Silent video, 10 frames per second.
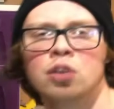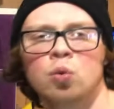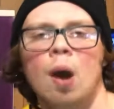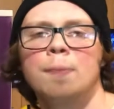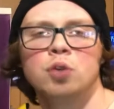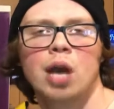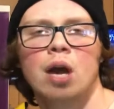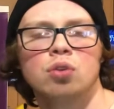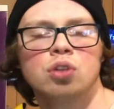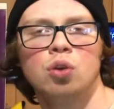swapped you
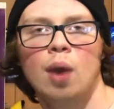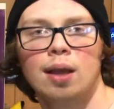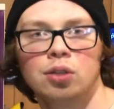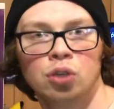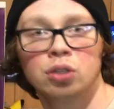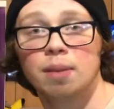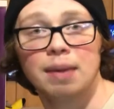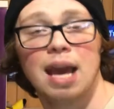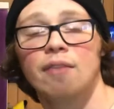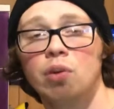out, so you had a turn to
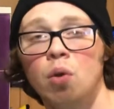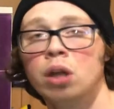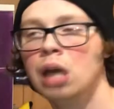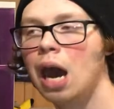be everyone.